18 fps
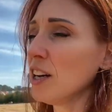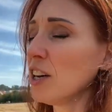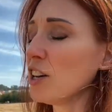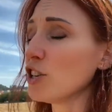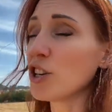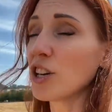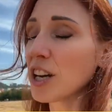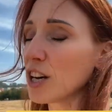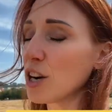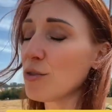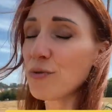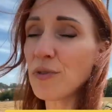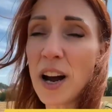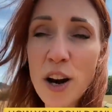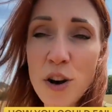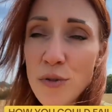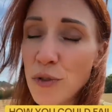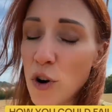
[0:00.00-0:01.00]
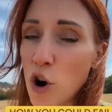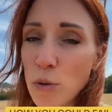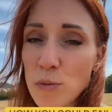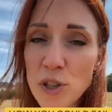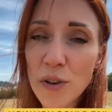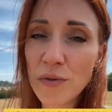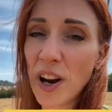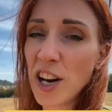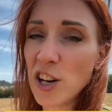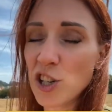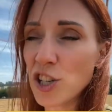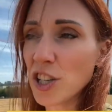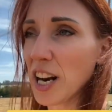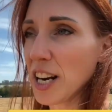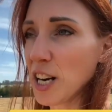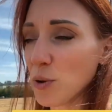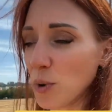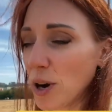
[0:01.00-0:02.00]
you're going to fail for observation
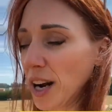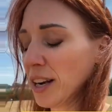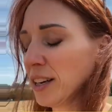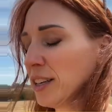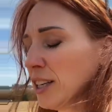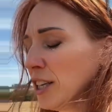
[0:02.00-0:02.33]
anyway.